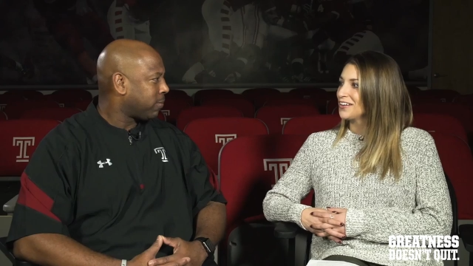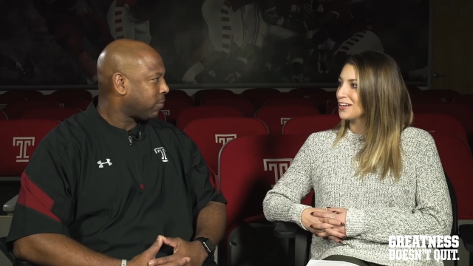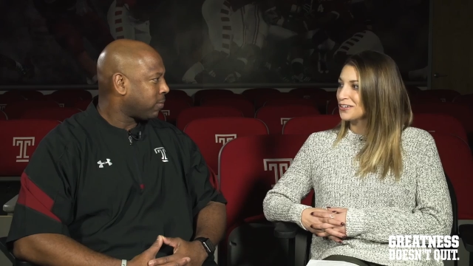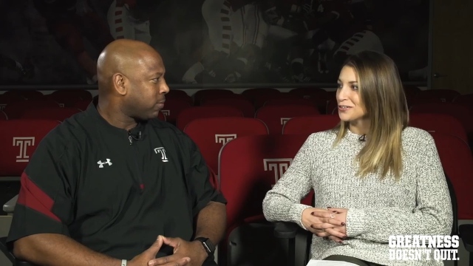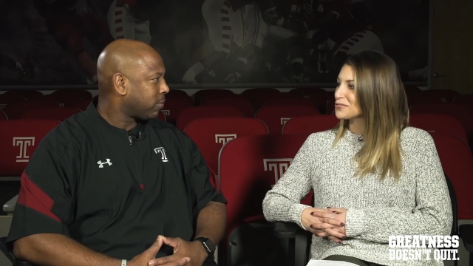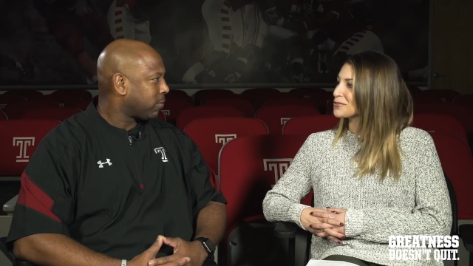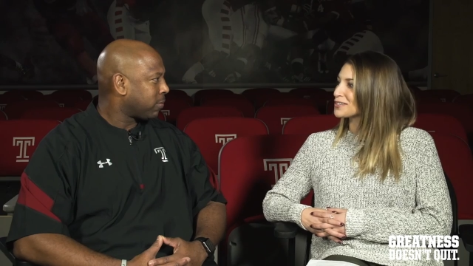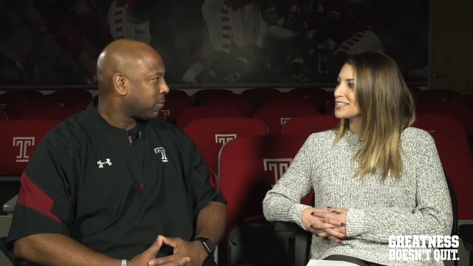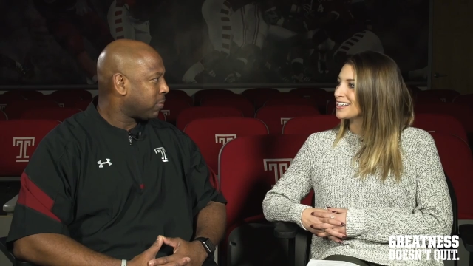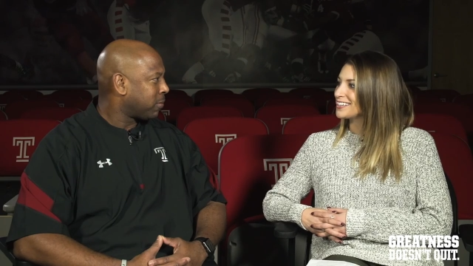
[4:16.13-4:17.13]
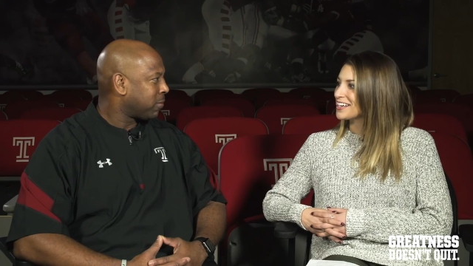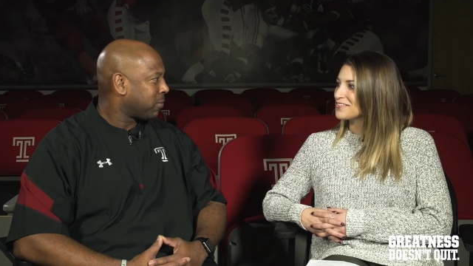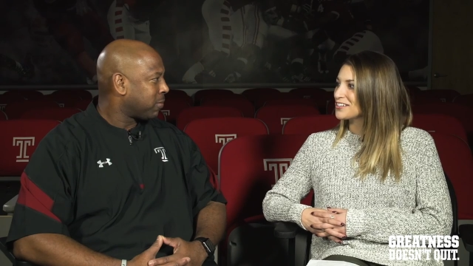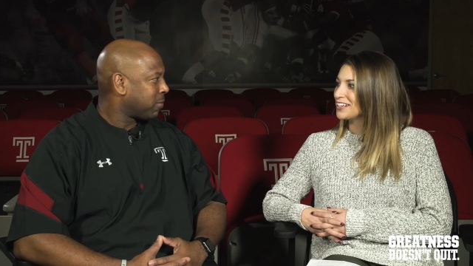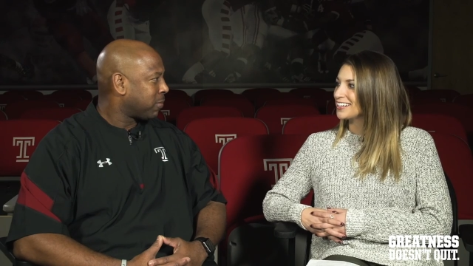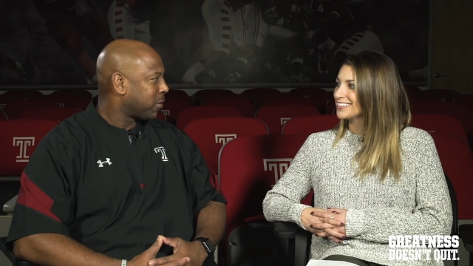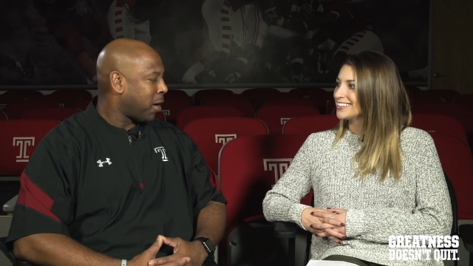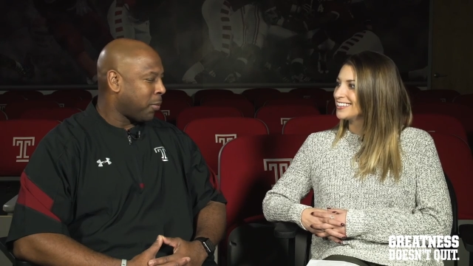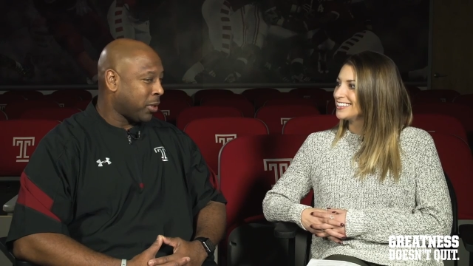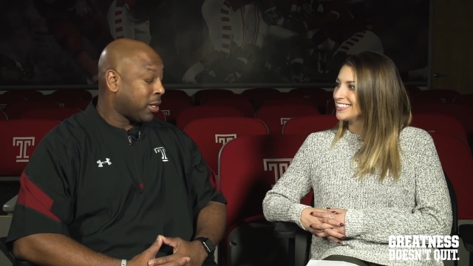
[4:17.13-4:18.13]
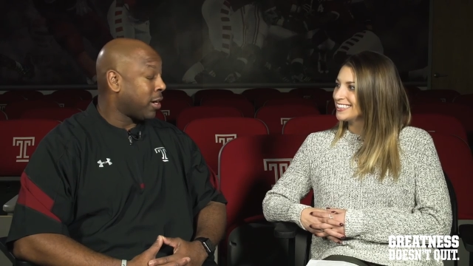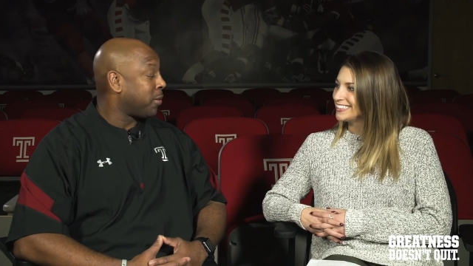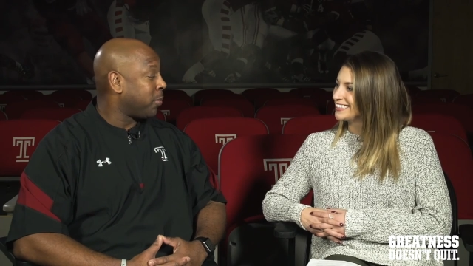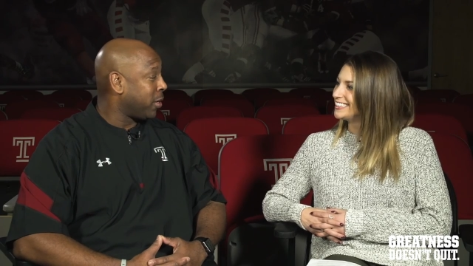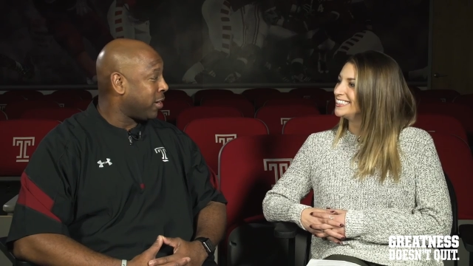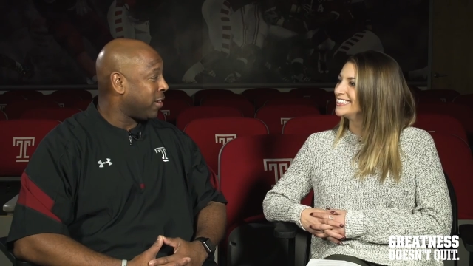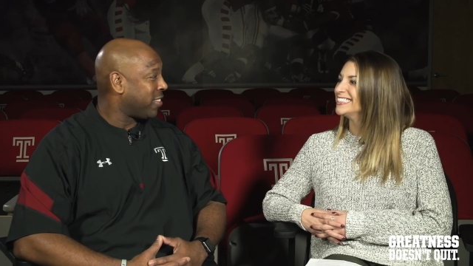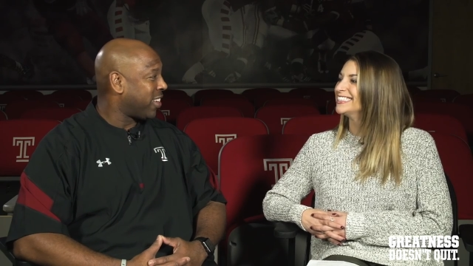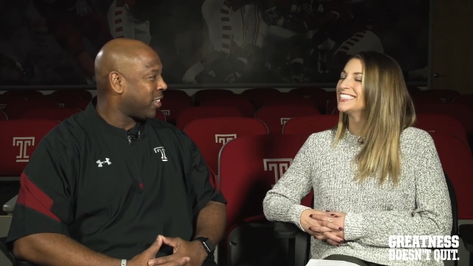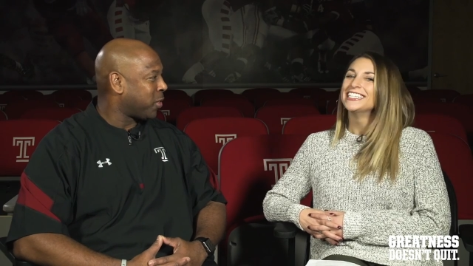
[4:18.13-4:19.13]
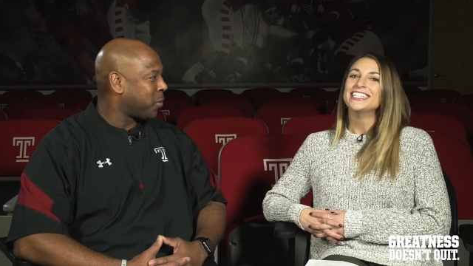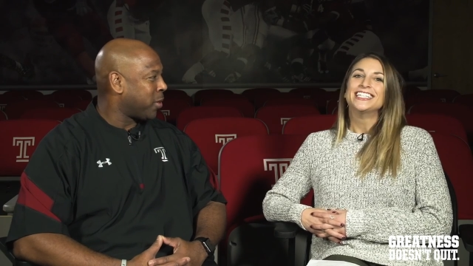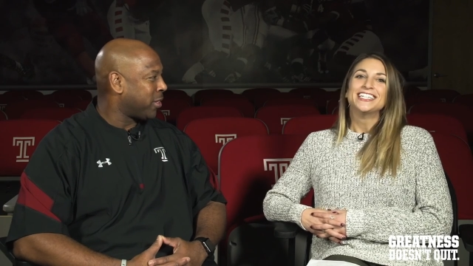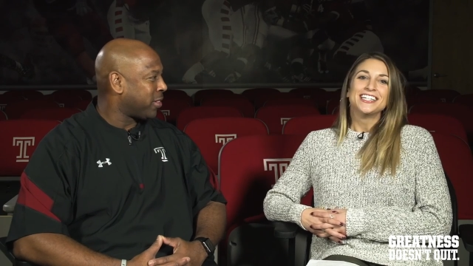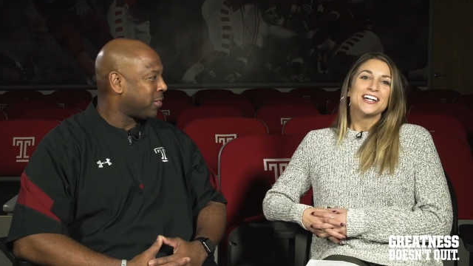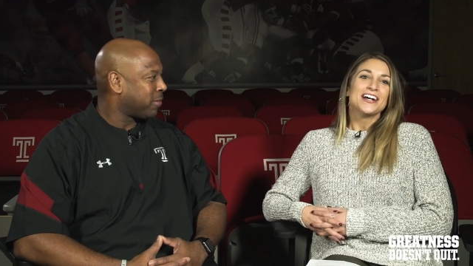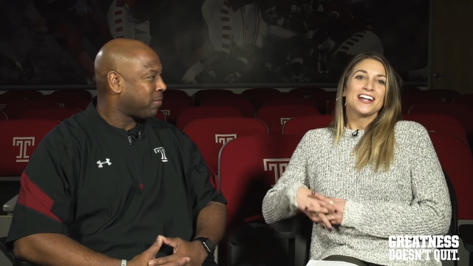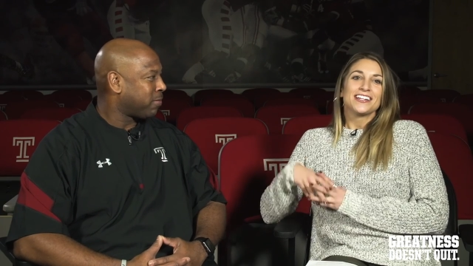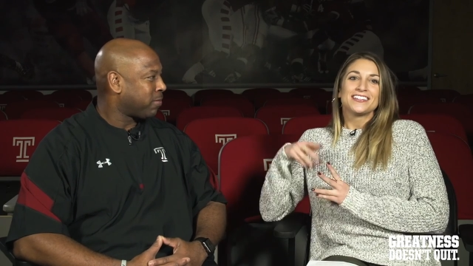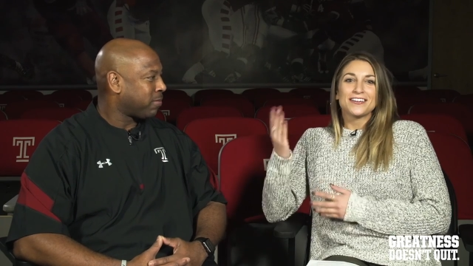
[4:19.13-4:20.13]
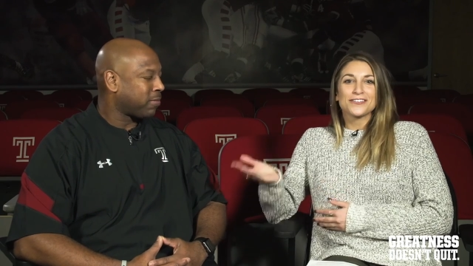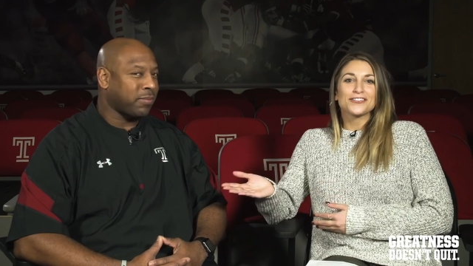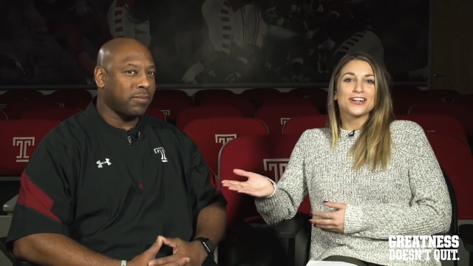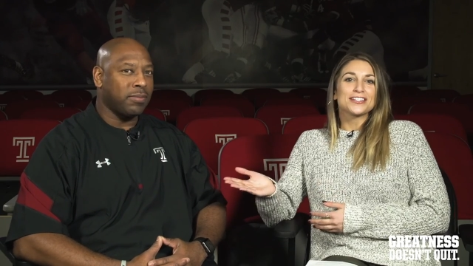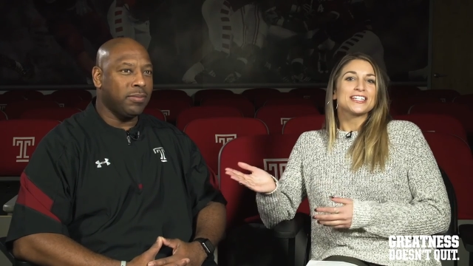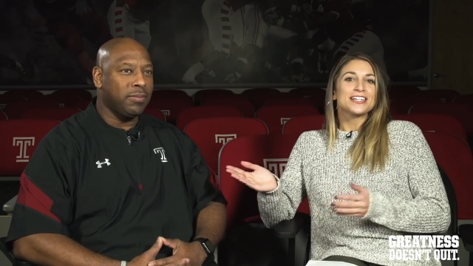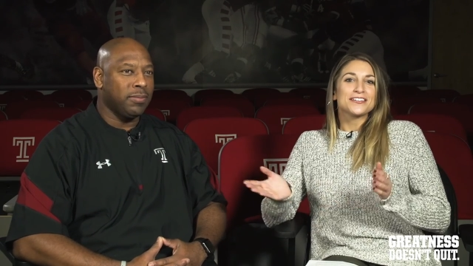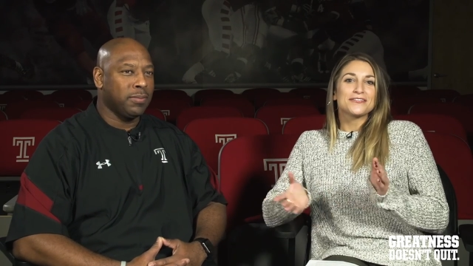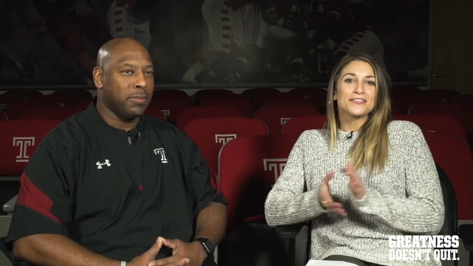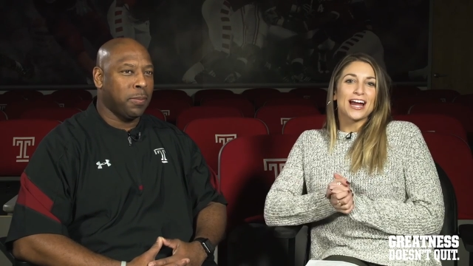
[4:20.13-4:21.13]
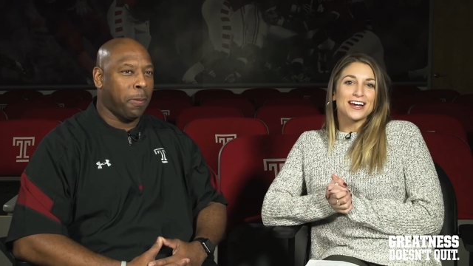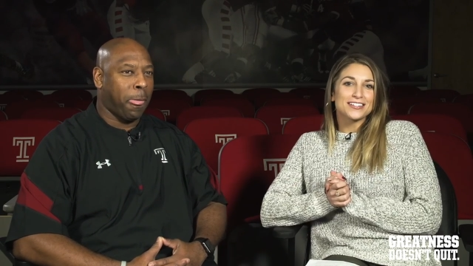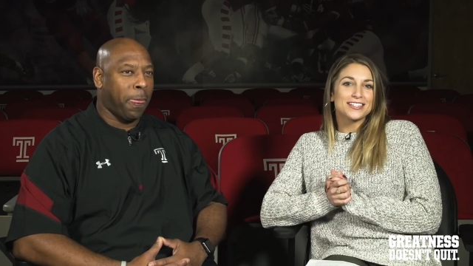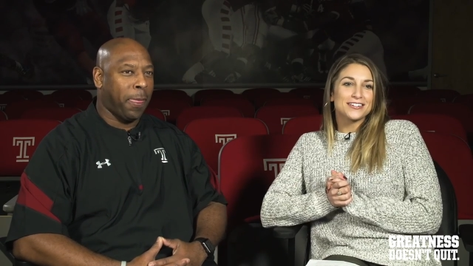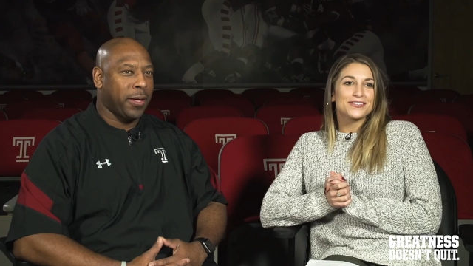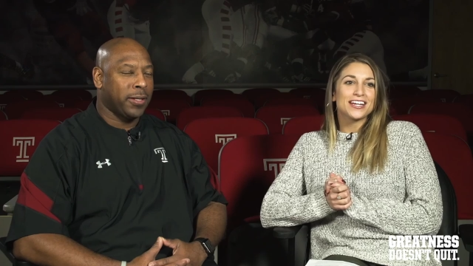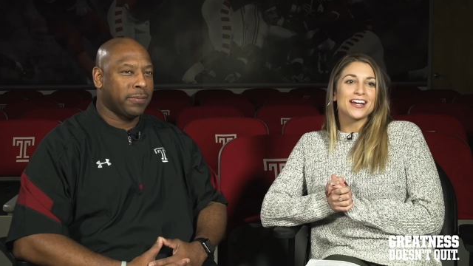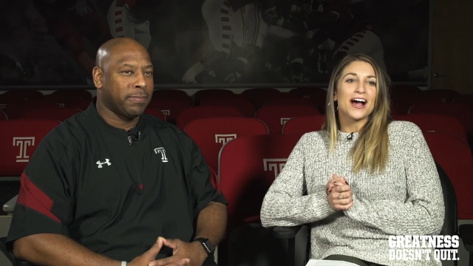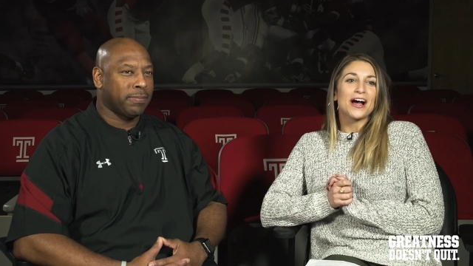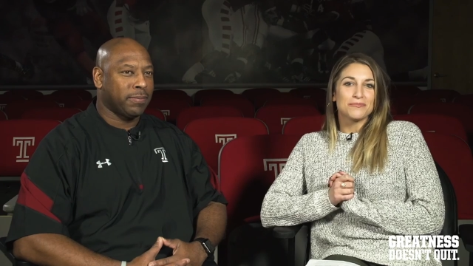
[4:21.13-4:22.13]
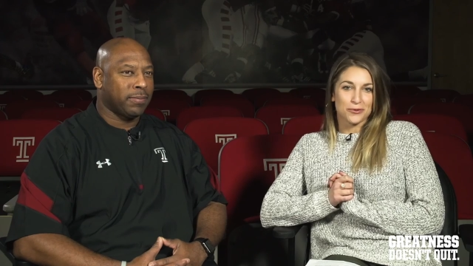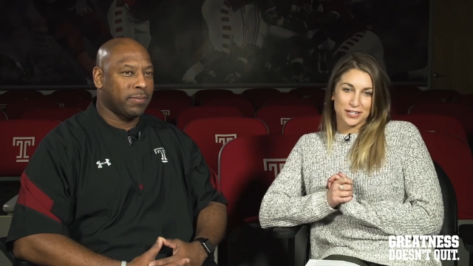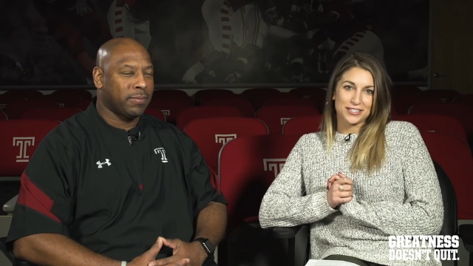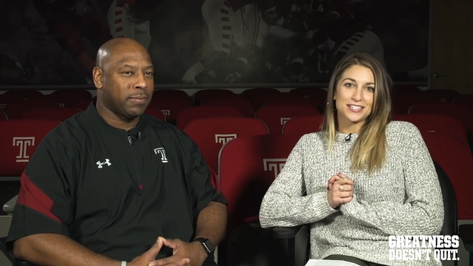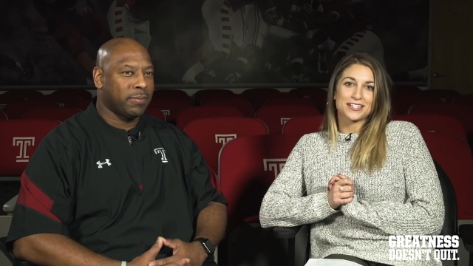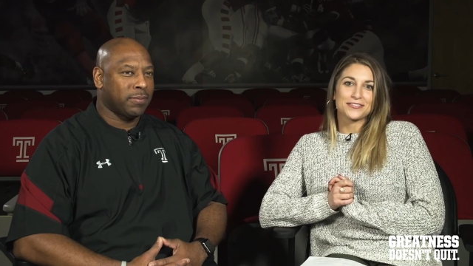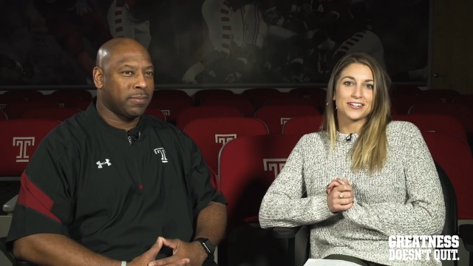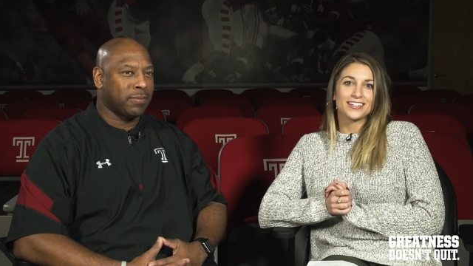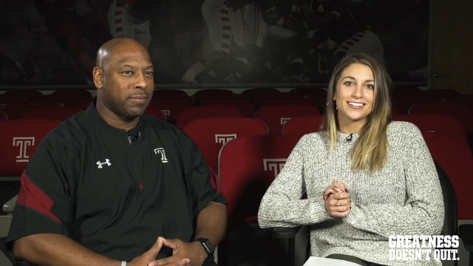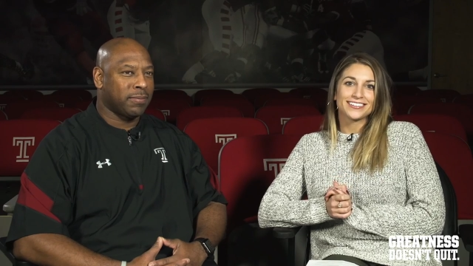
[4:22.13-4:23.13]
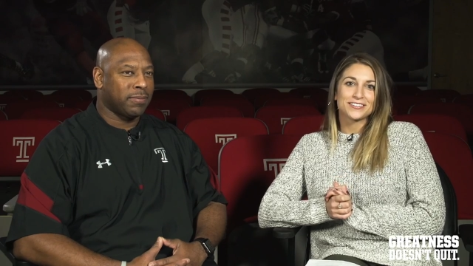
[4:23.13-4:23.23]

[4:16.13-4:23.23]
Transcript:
Speaker 1: All right, Coach, we're excited to have you here.
Speaker 2: I'm excited to be here. Thanks so much.
Speaker 1: Taver Johnson, for Owls TV, I'm Morgan Siegfried.